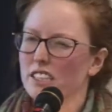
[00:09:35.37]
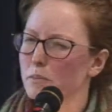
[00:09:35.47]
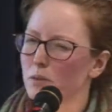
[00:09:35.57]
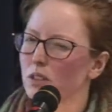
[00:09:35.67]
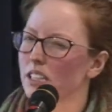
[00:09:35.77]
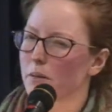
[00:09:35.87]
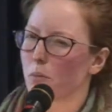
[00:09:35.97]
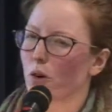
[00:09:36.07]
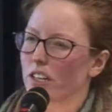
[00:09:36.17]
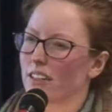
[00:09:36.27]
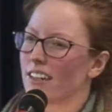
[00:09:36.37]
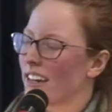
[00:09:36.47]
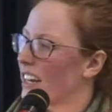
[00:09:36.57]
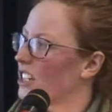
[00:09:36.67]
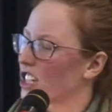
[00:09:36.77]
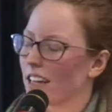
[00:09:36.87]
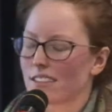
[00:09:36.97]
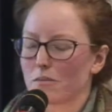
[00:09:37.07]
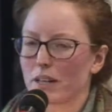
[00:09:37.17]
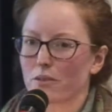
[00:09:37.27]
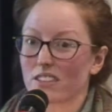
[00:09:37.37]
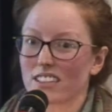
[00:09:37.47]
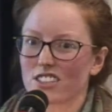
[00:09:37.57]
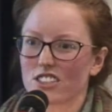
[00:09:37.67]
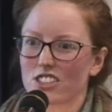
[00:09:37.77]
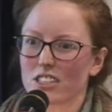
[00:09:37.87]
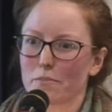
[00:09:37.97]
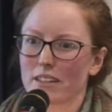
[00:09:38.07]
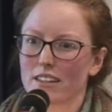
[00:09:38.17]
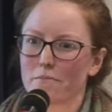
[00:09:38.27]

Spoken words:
it's been really important in John's and my relationship,